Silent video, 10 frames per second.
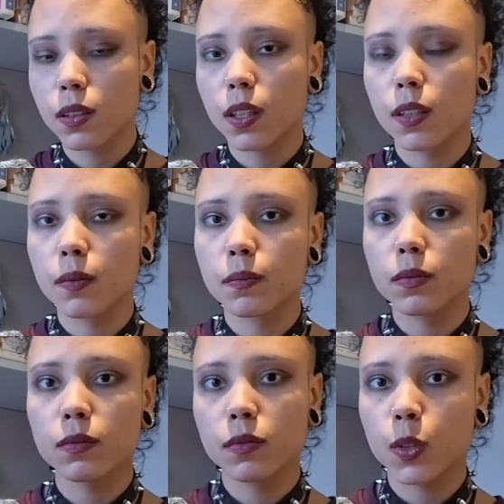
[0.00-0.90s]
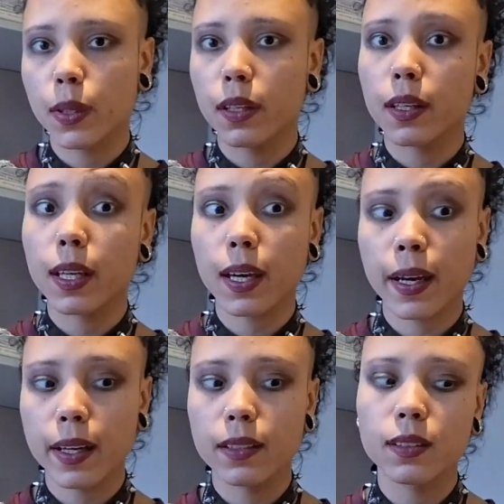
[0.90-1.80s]
doing like
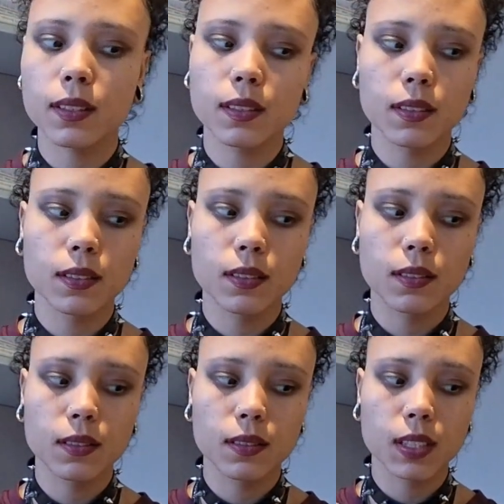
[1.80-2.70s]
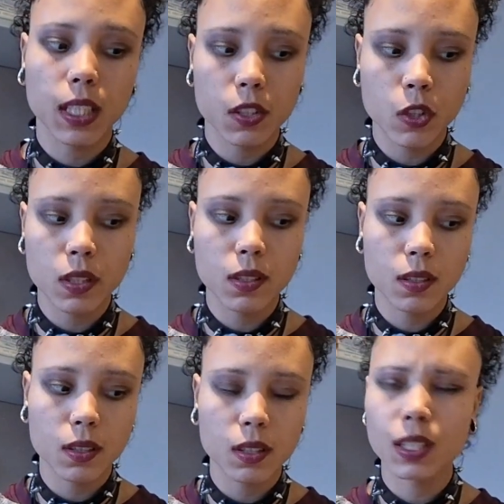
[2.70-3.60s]
hand
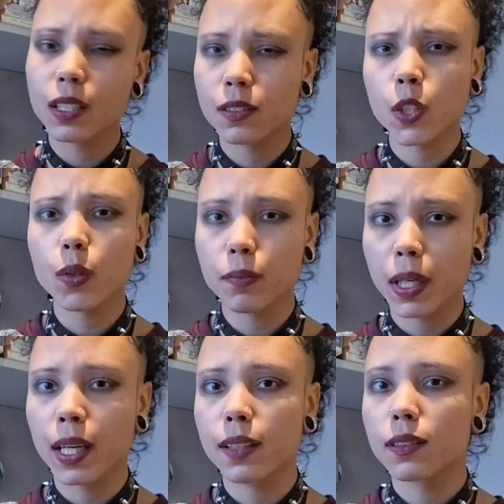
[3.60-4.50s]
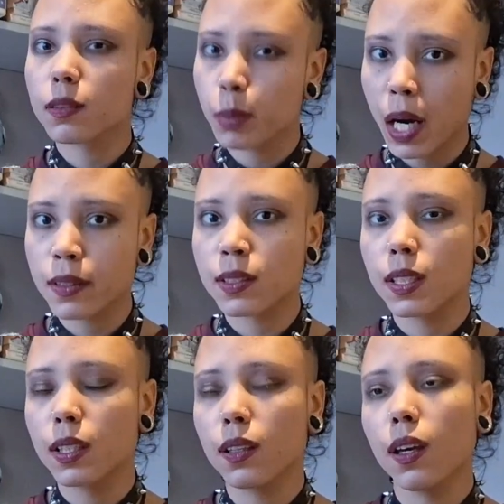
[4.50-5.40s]
stitches, sewing by hand,
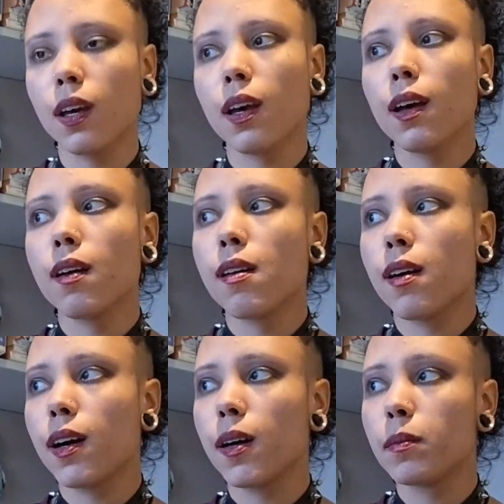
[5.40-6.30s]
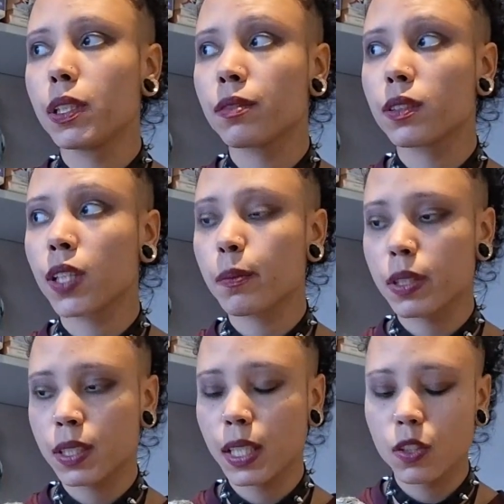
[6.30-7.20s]
practicing different types
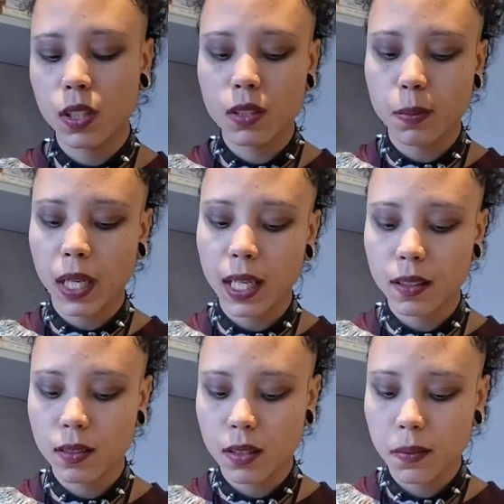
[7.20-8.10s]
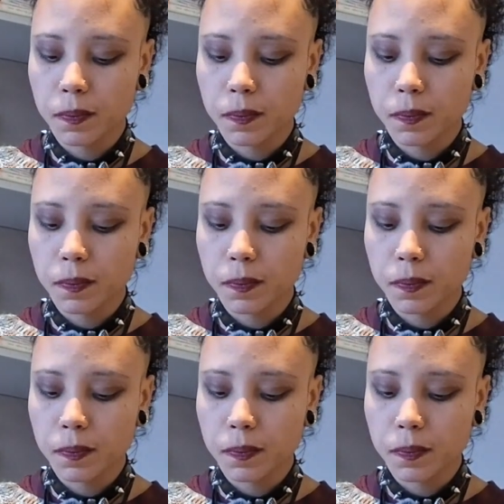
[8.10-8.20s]
of stitches by hand.